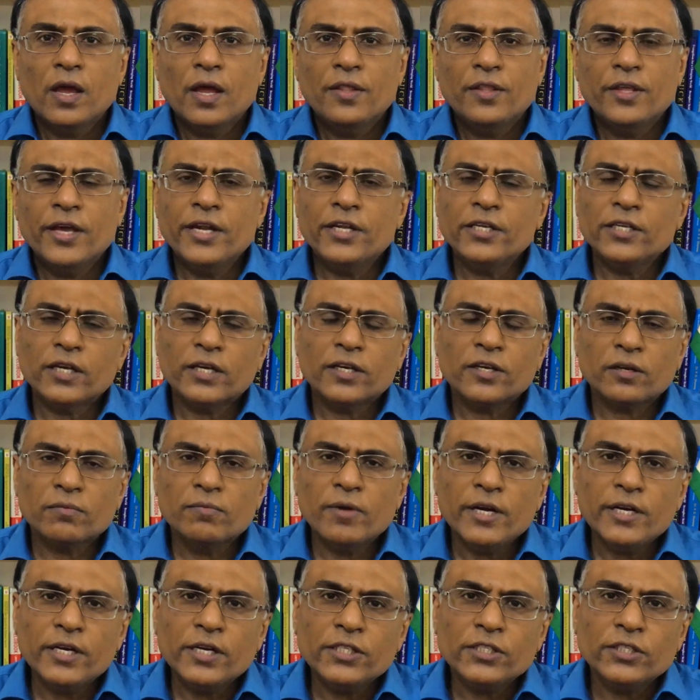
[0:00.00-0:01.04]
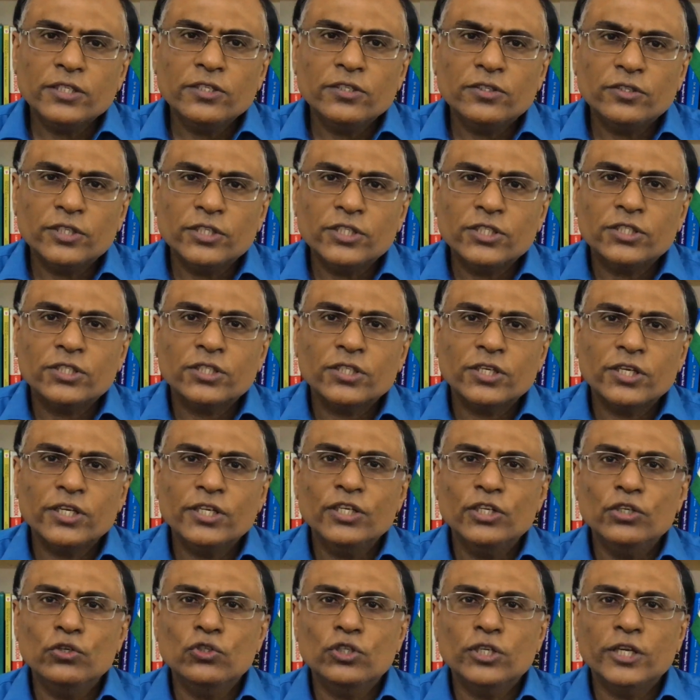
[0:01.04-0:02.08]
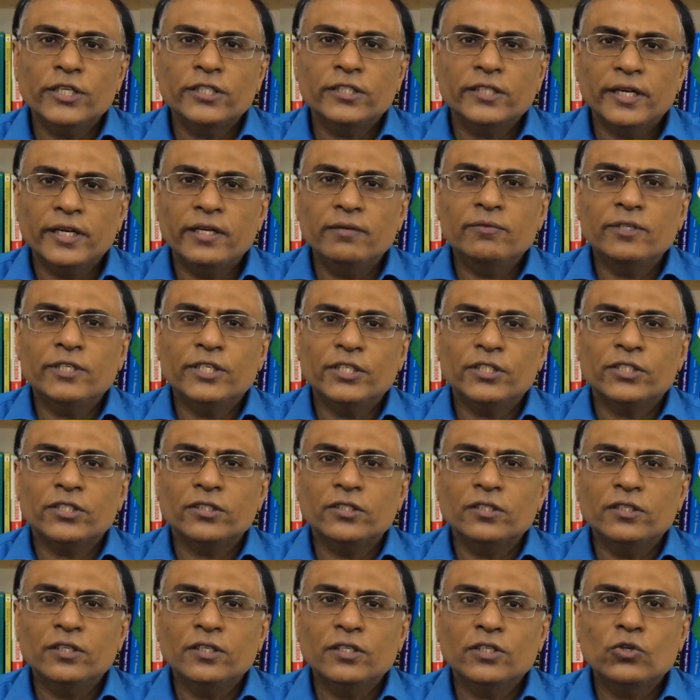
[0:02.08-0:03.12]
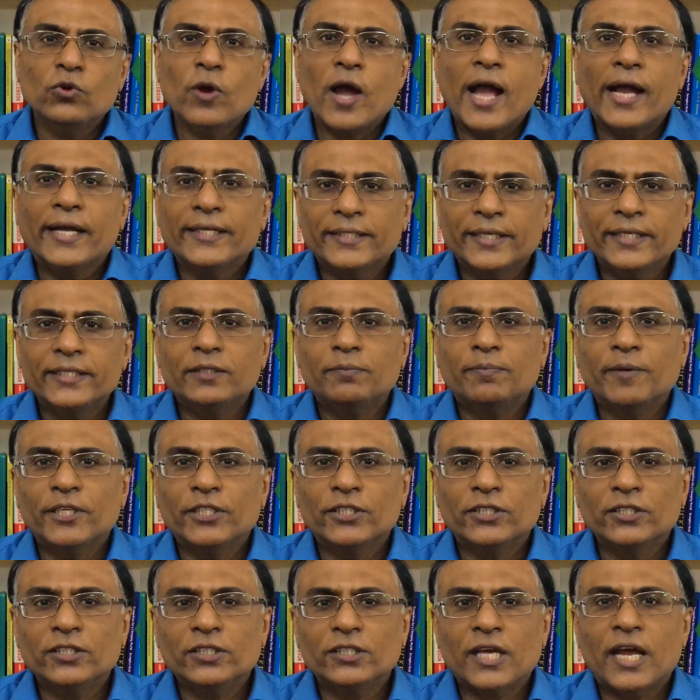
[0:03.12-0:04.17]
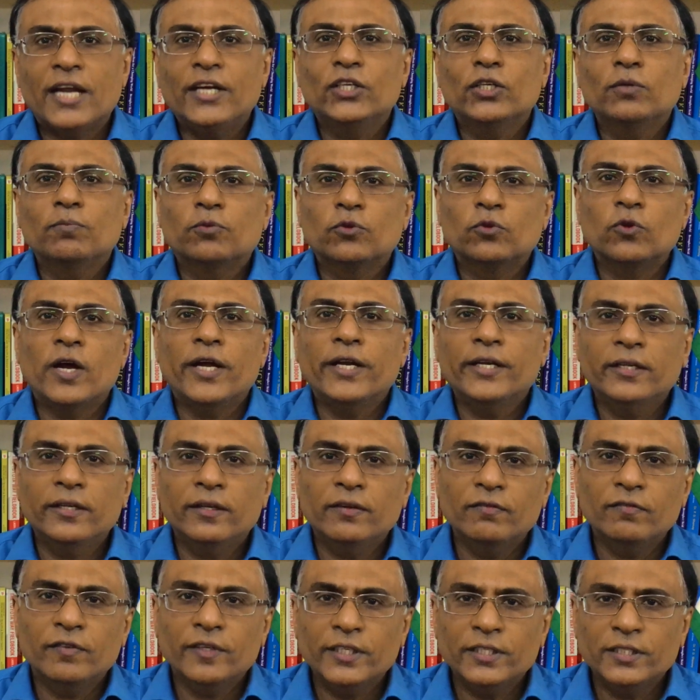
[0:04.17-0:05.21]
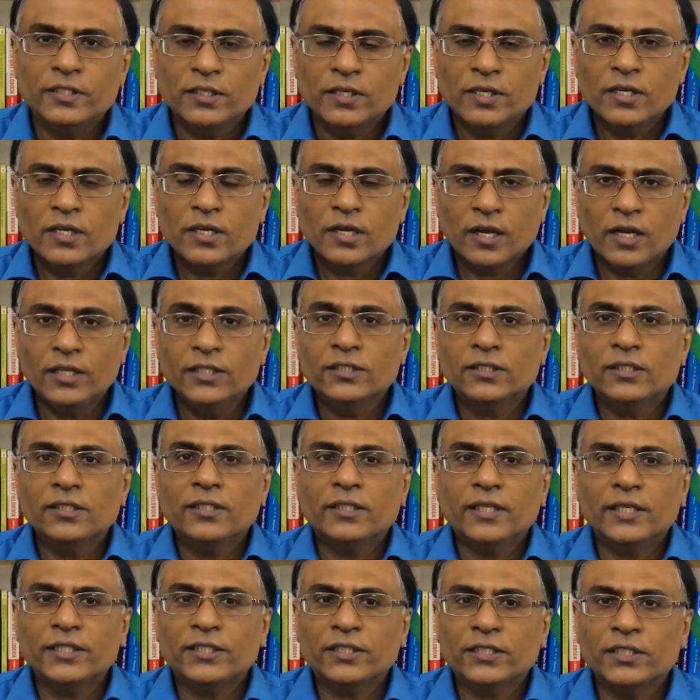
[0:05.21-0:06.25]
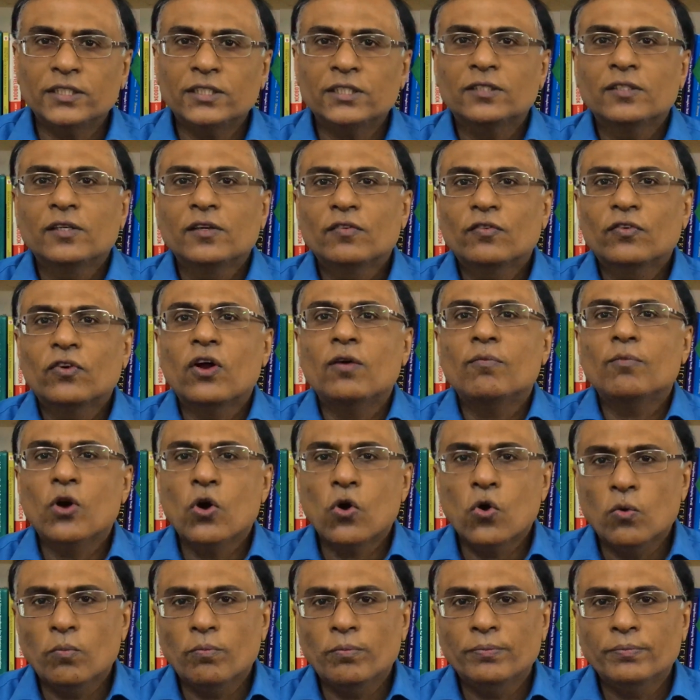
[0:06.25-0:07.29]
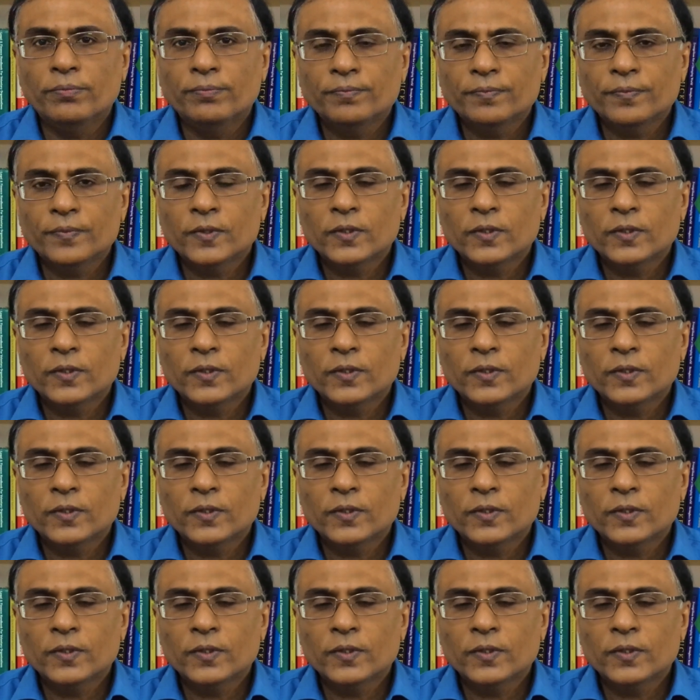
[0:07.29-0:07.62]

There is a tremendous interest in using telemedicine to access patients and to provide them with consultations from home.